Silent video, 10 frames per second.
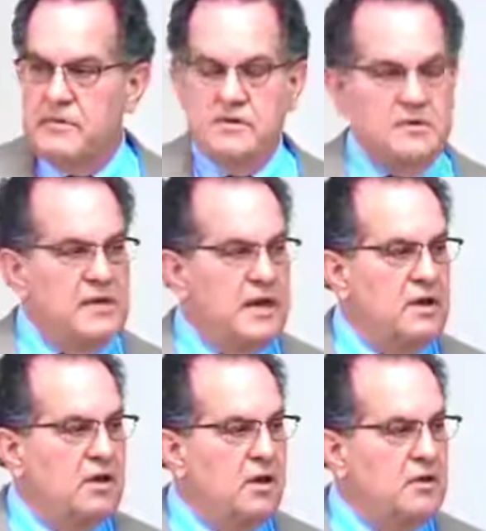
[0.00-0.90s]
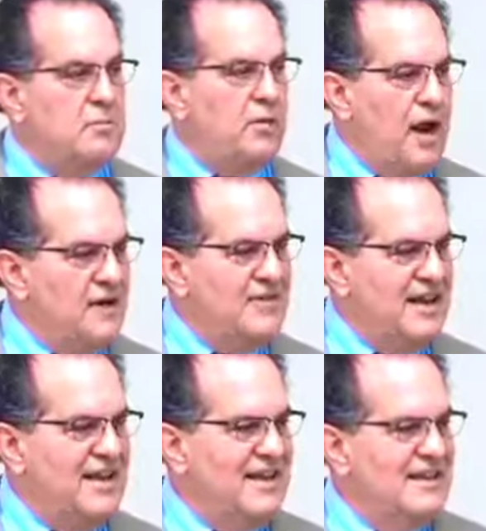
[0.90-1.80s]
There's a thing called
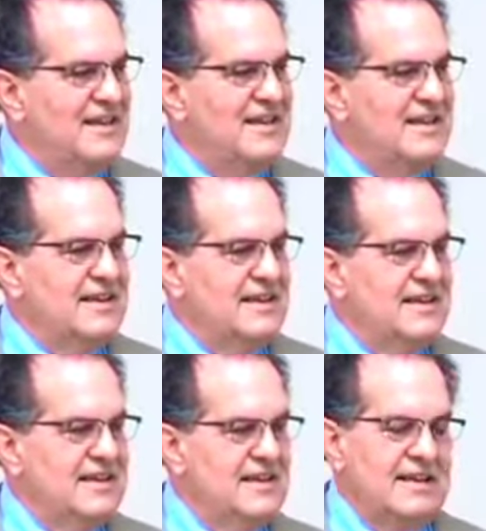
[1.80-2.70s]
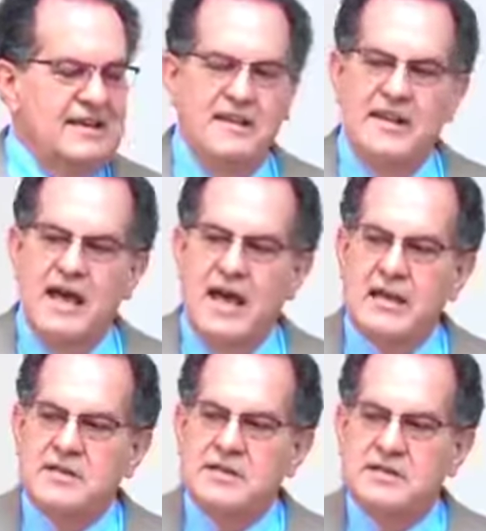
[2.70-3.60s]
depravity
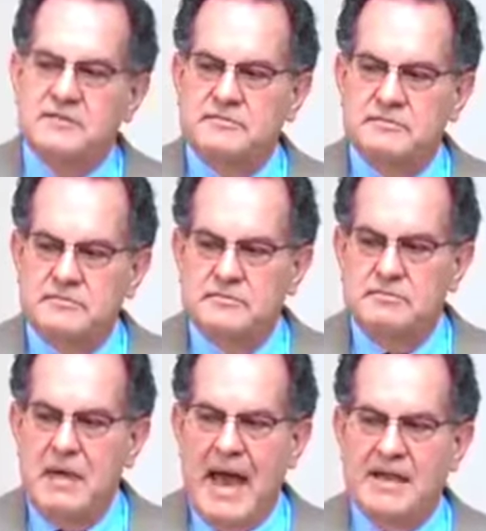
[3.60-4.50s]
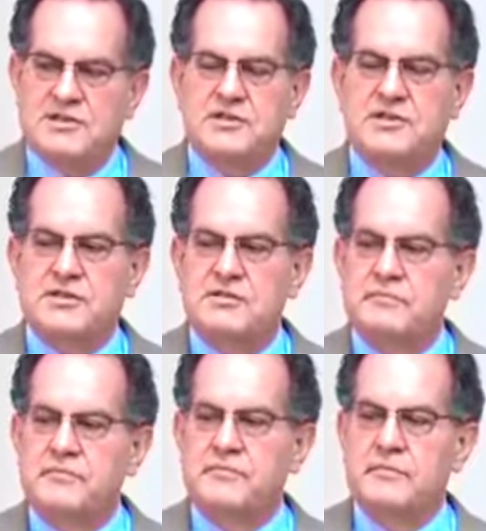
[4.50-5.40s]
that masks